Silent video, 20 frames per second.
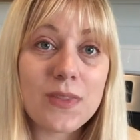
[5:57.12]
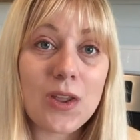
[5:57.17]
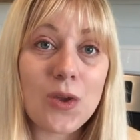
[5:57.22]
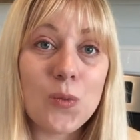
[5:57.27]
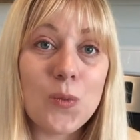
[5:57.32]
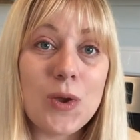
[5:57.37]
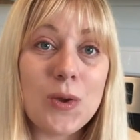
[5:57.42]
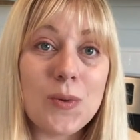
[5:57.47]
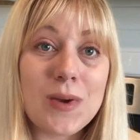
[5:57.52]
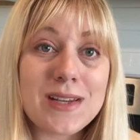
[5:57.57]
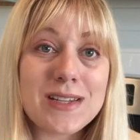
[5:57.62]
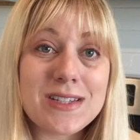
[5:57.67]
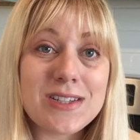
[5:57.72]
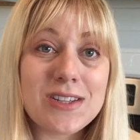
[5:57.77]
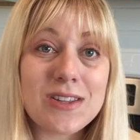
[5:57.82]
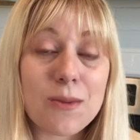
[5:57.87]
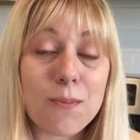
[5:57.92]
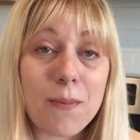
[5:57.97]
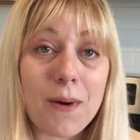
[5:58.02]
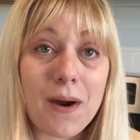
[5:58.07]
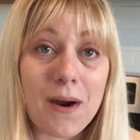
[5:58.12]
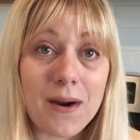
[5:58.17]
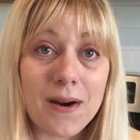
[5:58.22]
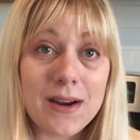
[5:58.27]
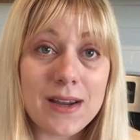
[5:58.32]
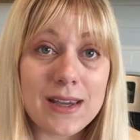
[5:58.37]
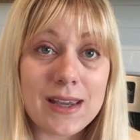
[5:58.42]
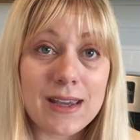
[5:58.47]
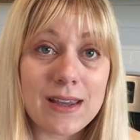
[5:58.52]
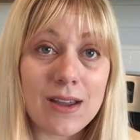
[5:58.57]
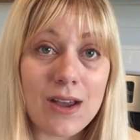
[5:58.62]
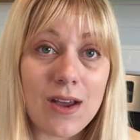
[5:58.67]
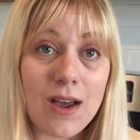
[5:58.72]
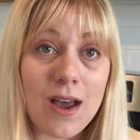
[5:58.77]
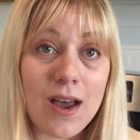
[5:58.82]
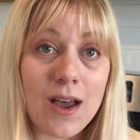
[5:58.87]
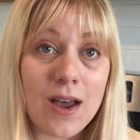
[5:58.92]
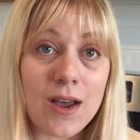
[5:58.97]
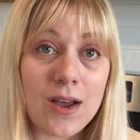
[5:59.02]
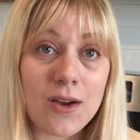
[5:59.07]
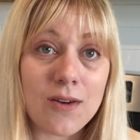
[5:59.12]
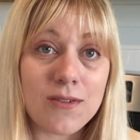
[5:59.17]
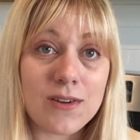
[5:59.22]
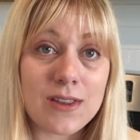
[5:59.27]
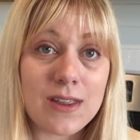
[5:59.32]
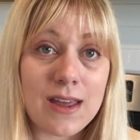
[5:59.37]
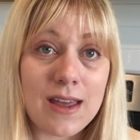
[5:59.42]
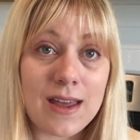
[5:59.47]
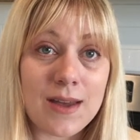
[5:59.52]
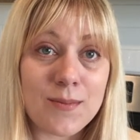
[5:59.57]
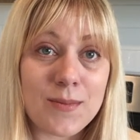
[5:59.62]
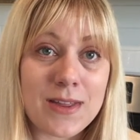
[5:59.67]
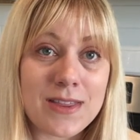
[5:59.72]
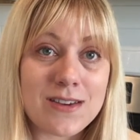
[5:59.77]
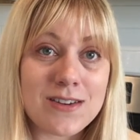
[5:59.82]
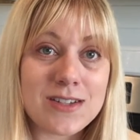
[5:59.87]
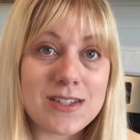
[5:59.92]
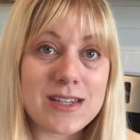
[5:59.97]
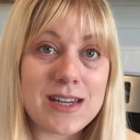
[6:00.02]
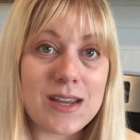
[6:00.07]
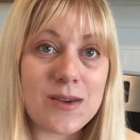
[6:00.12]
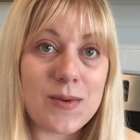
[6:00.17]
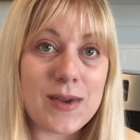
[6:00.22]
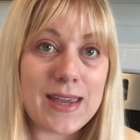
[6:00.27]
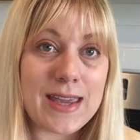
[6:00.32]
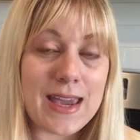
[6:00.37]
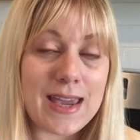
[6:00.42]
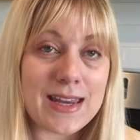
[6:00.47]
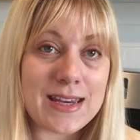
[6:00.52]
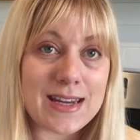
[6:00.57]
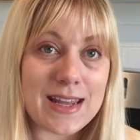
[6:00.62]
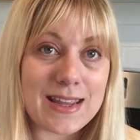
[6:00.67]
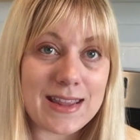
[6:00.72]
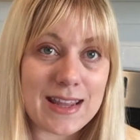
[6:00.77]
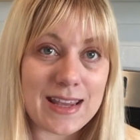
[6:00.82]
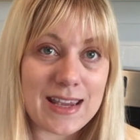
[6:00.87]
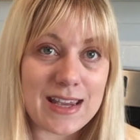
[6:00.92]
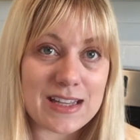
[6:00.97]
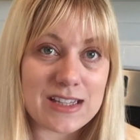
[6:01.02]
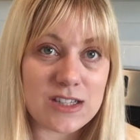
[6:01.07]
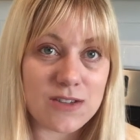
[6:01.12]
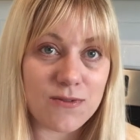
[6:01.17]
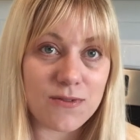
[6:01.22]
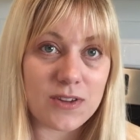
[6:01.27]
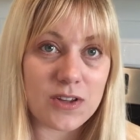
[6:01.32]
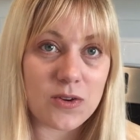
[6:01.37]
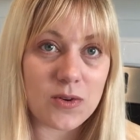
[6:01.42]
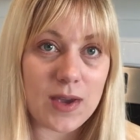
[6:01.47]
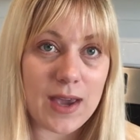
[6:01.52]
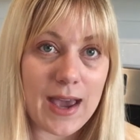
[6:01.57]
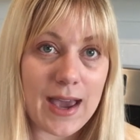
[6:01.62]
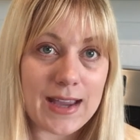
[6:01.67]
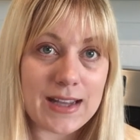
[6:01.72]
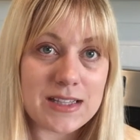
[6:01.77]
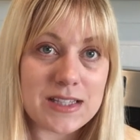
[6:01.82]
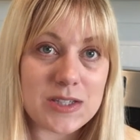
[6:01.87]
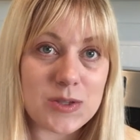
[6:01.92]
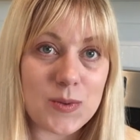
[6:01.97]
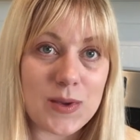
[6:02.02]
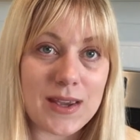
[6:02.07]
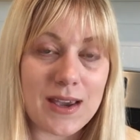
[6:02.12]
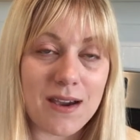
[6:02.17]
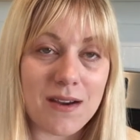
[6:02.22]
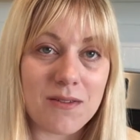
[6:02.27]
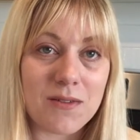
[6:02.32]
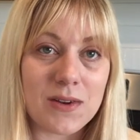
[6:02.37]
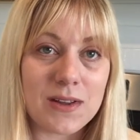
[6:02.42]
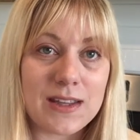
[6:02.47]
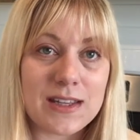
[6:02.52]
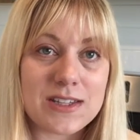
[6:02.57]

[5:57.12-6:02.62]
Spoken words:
We went to the park over the Mother's Day weekend, and the kids flew kites. We got really